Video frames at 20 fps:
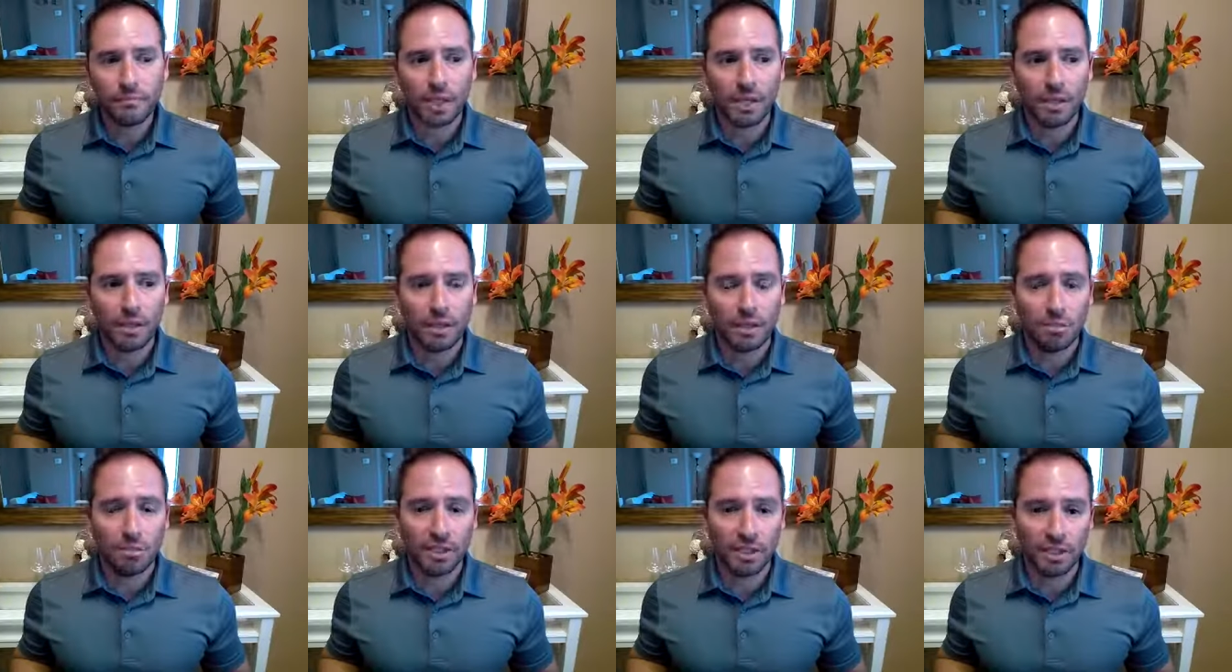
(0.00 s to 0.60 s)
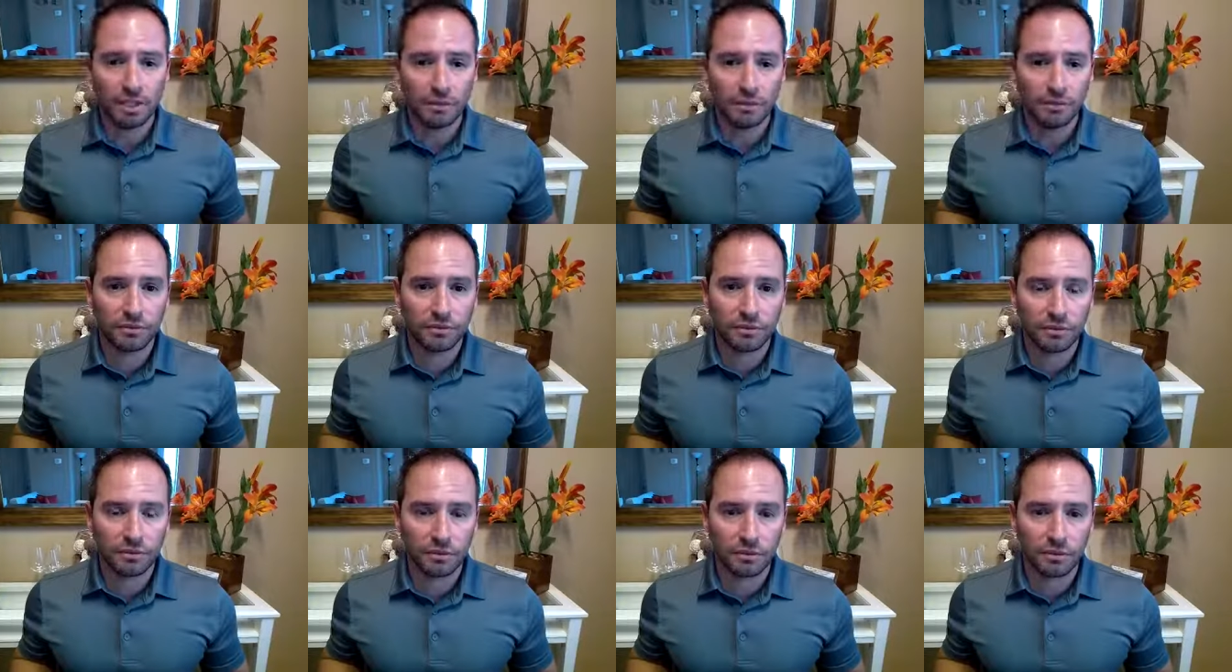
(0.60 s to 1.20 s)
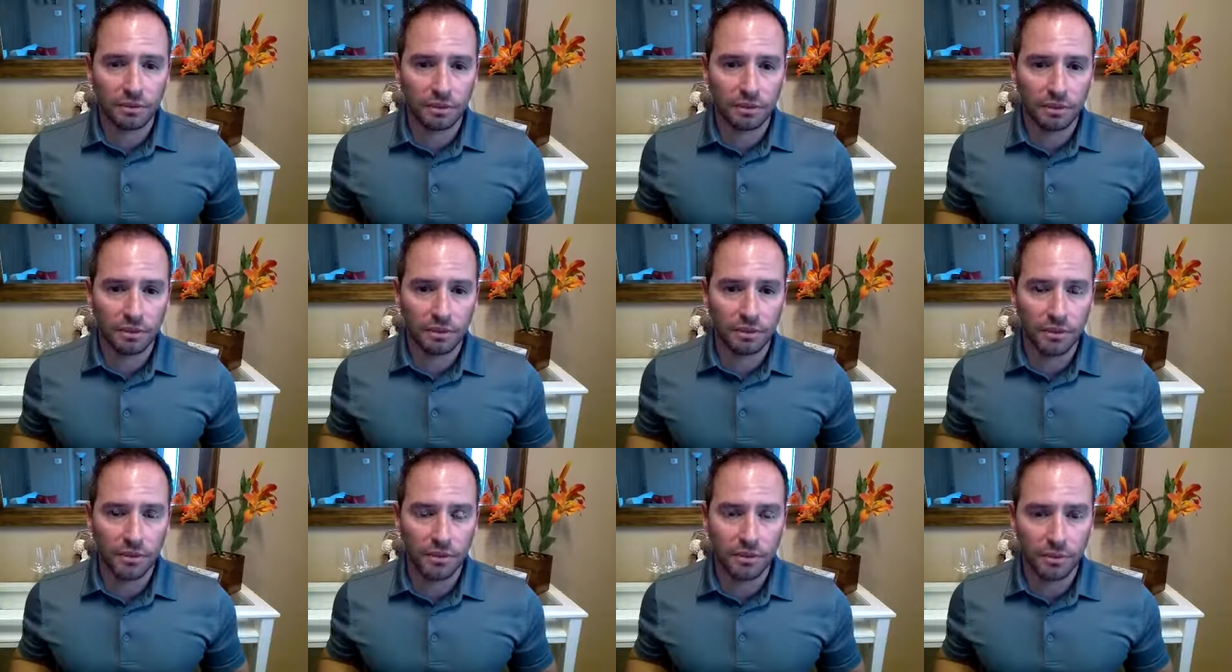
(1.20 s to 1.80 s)
uh, believes in
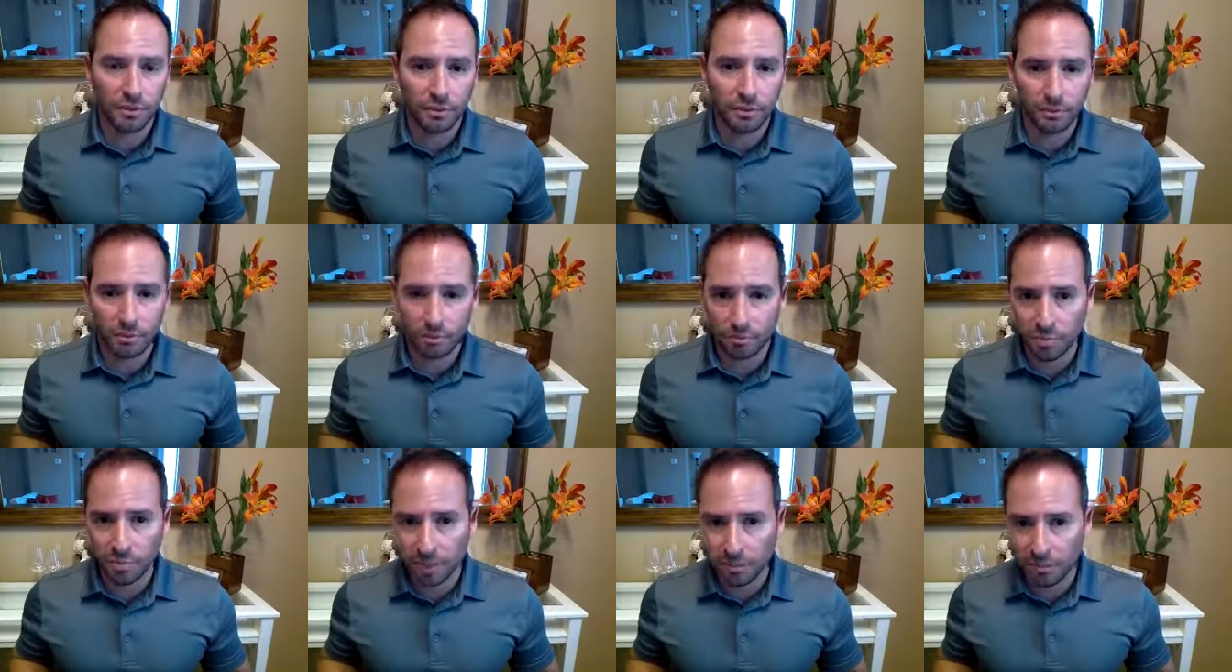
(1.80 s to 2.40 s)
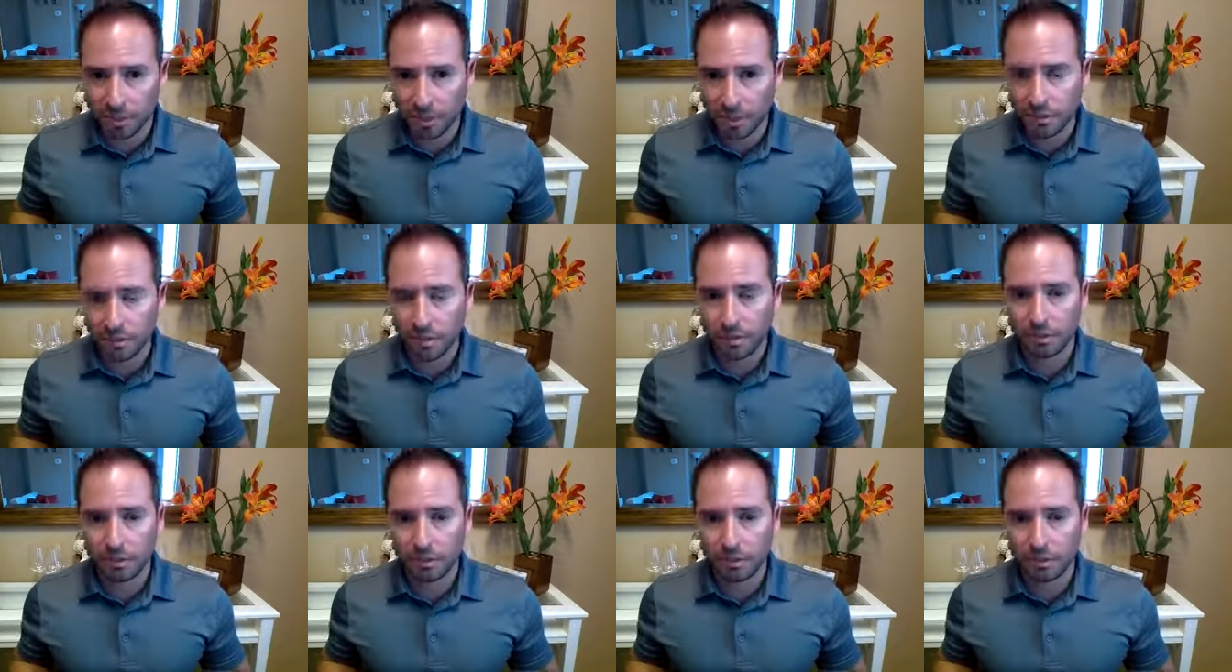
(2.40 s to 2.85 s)
the theory of Big Bang,